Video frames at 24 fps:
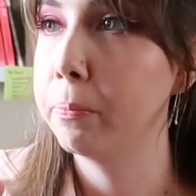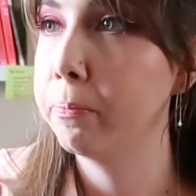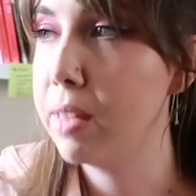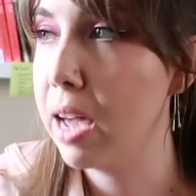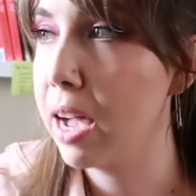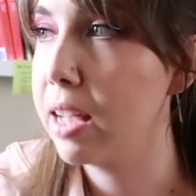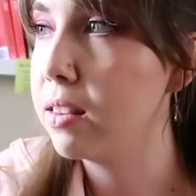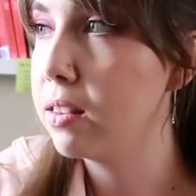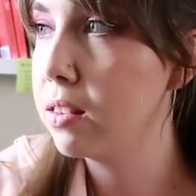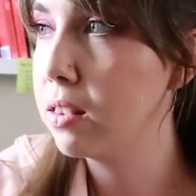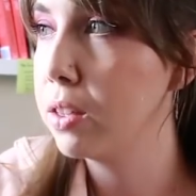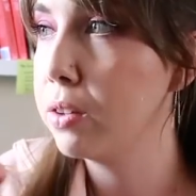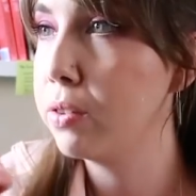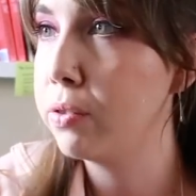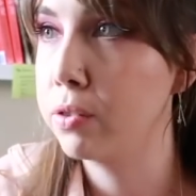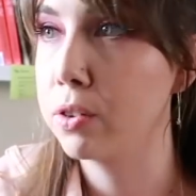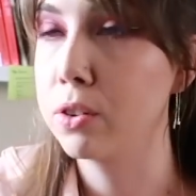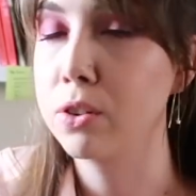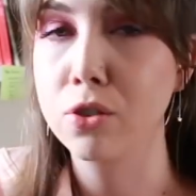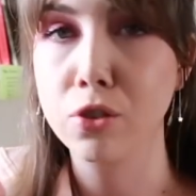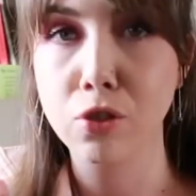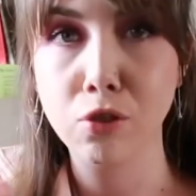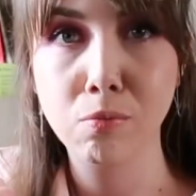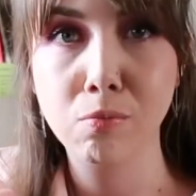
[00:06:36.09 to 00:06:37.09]
That's the
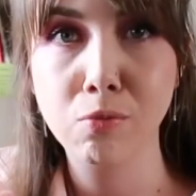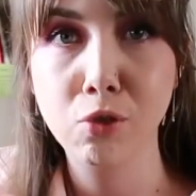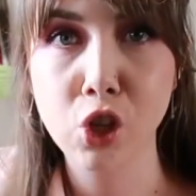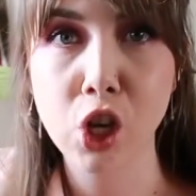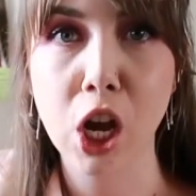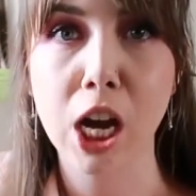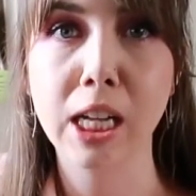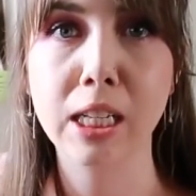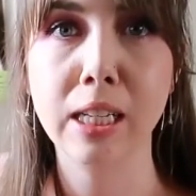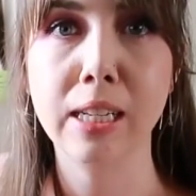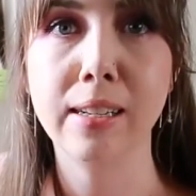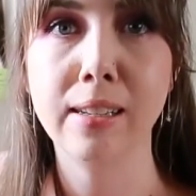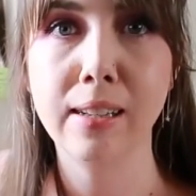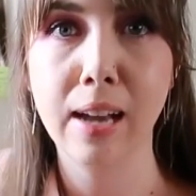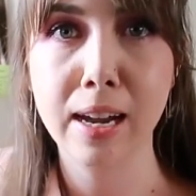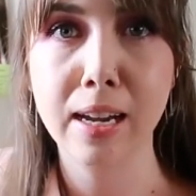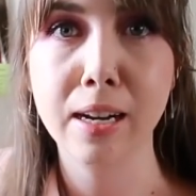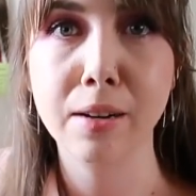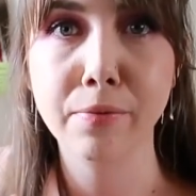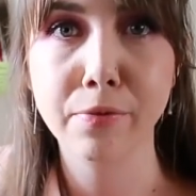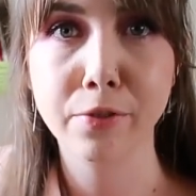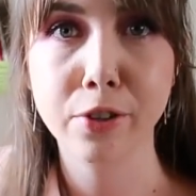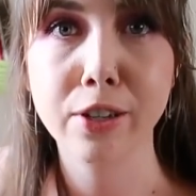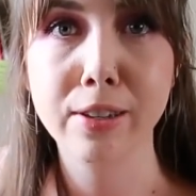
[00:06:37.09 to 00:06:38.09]
first checklist
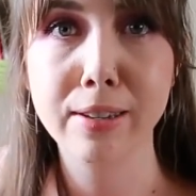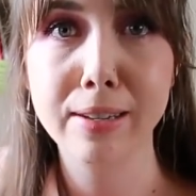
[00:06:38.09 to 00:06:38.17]
item for